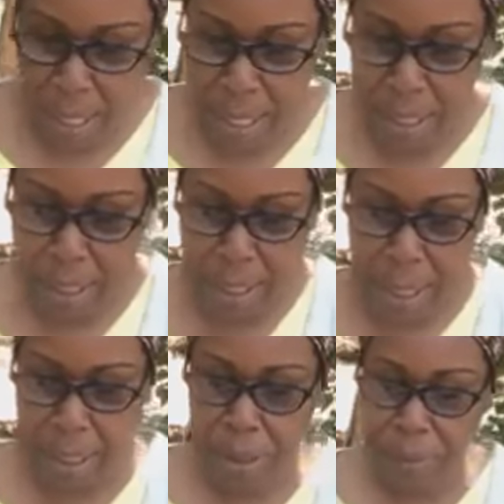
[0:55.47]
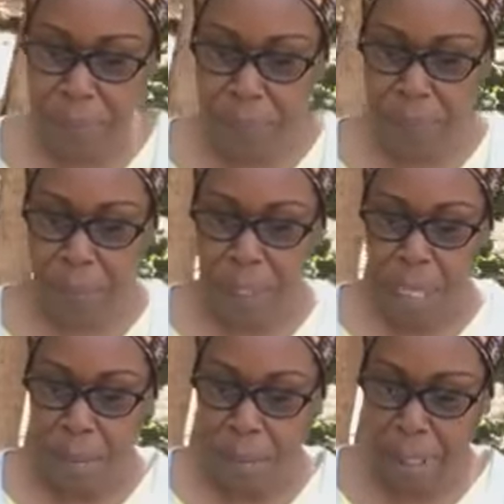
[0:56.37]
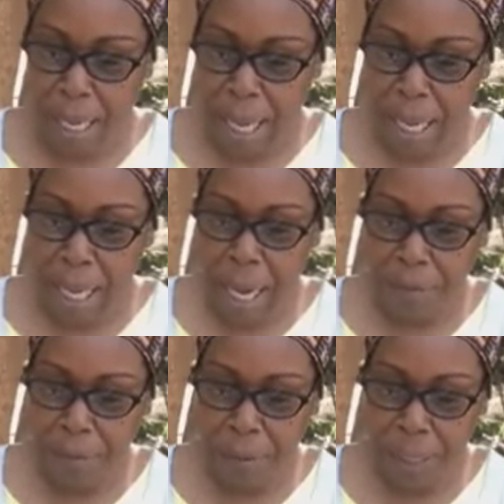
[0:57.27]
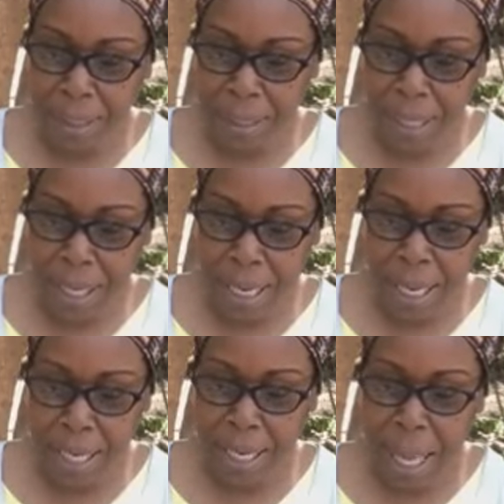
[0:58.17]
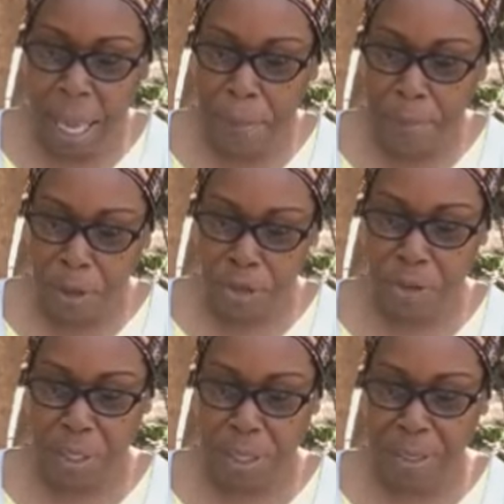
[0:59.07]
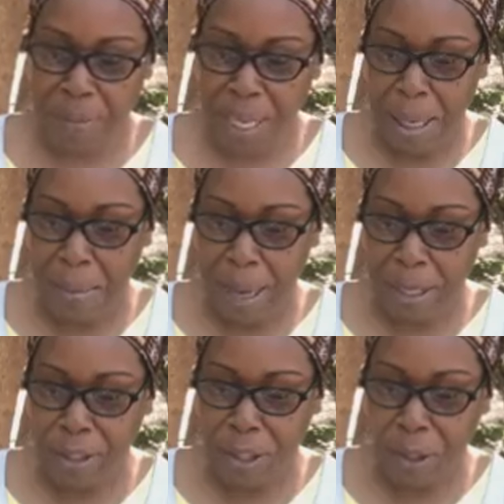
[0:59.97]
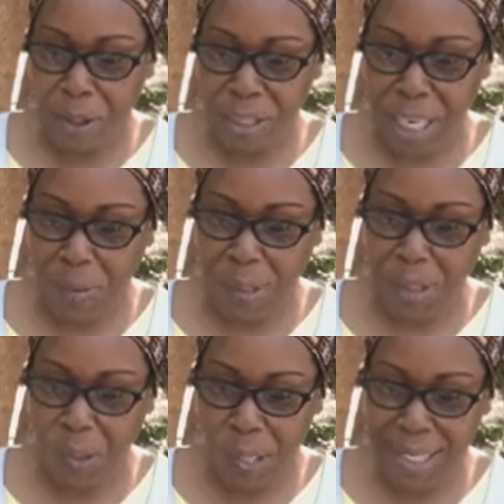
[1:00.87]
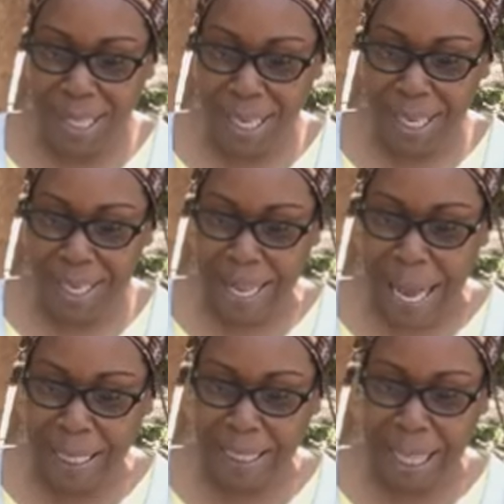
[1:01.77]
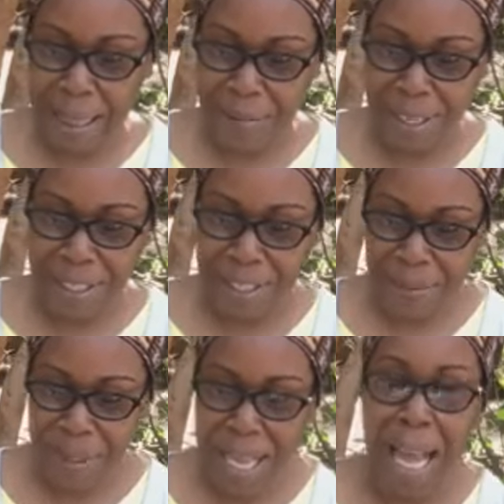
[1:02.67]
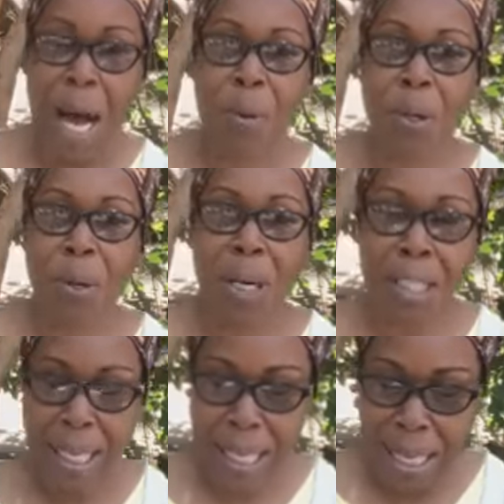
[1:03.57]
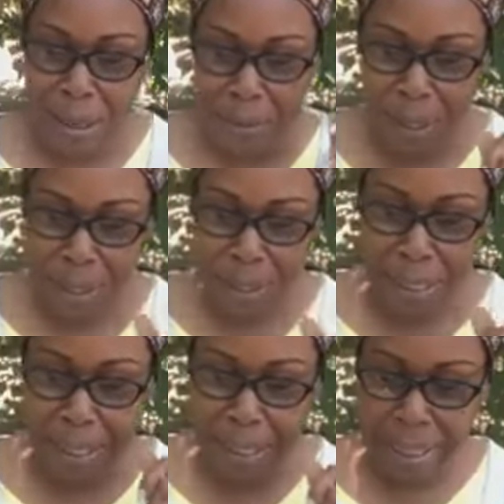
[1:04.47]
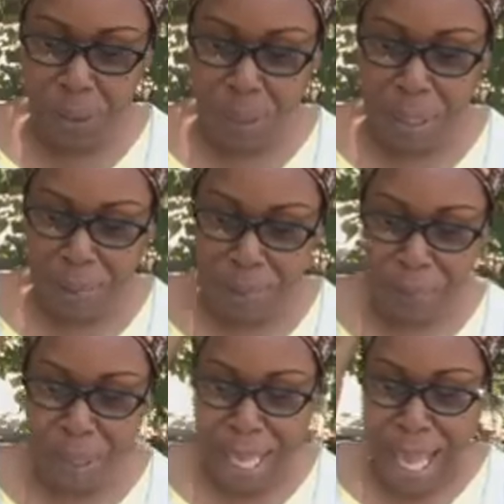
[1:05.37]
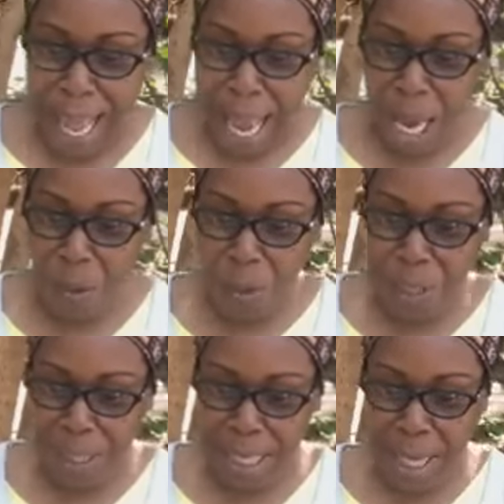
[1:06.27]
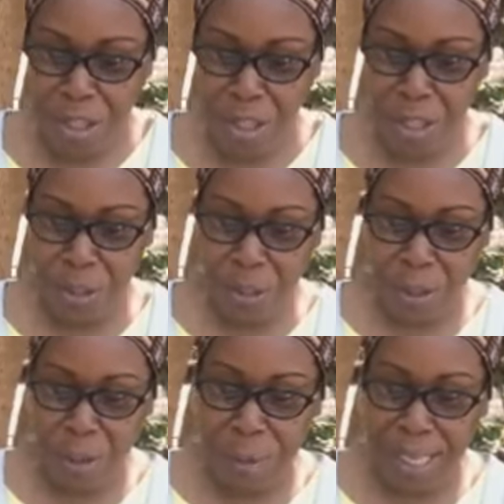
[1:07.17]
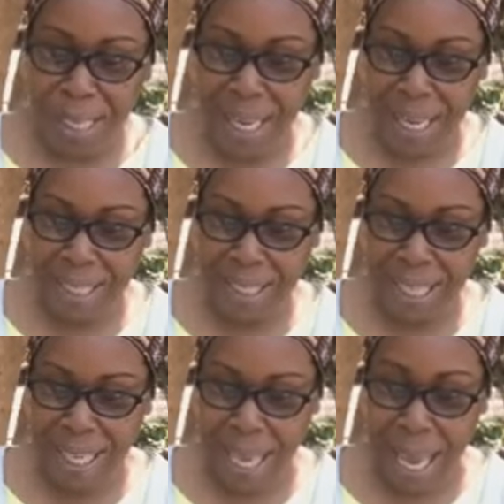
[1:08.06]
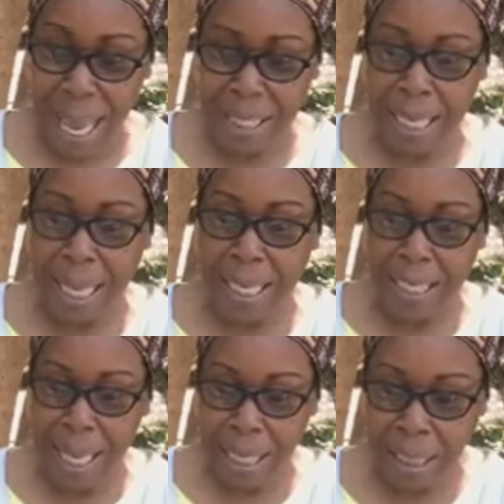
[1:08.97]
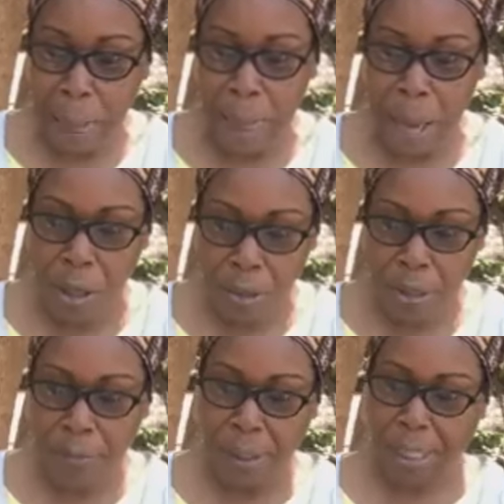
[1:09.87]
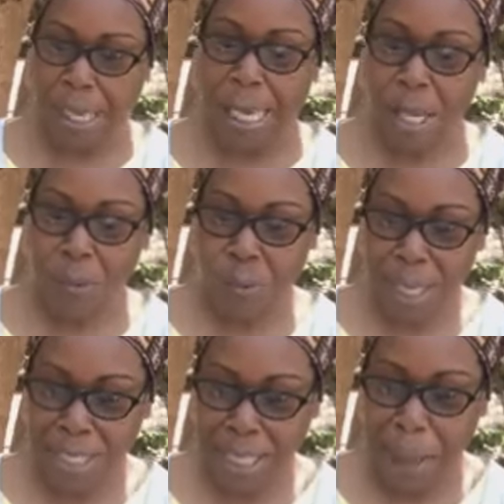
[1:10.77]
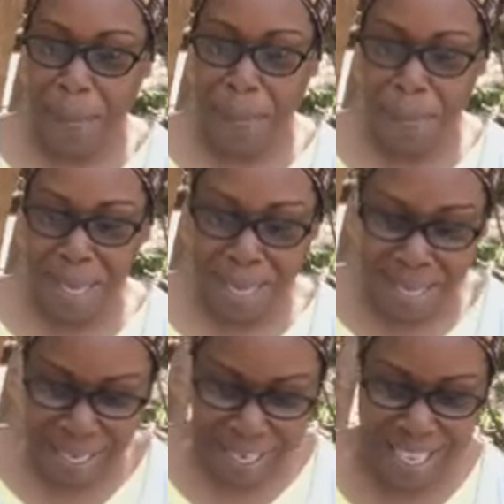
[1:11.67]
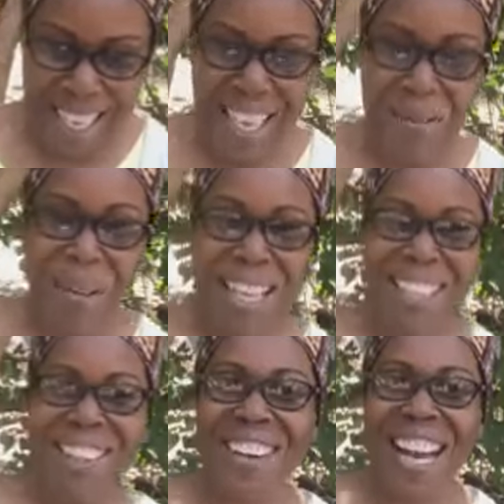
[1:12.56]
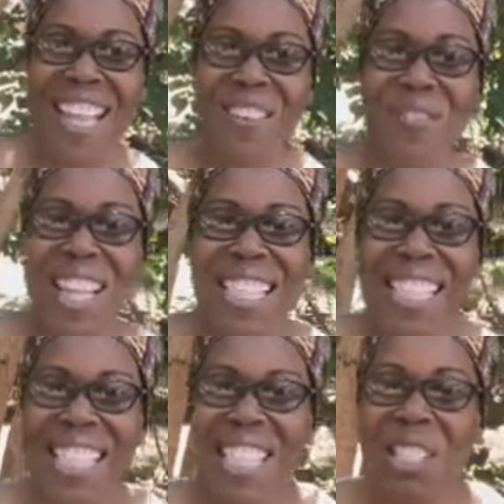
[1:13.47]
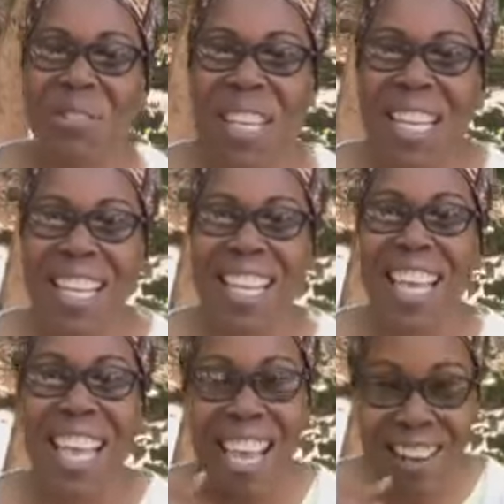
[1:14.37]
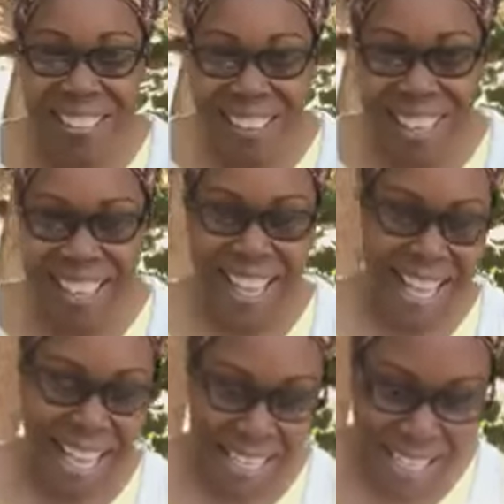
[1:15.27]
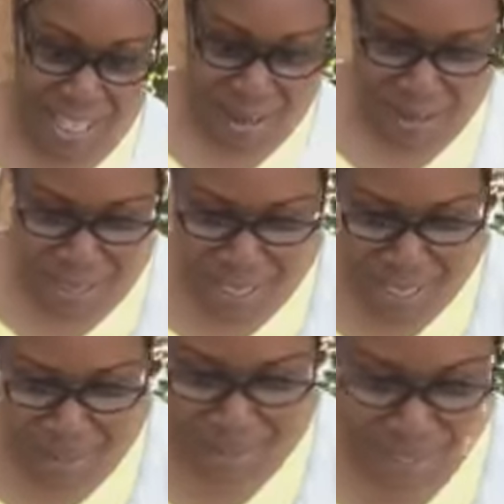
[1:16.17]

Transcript: And it says, but I have trusted in thy mercy. My soul shall rejoice in thy salvation. I will go on and read six as well. I will sing unto the Lord because he has dealt bountifully with me. May the Lord add a blessing to the reading, hearing, and the doing of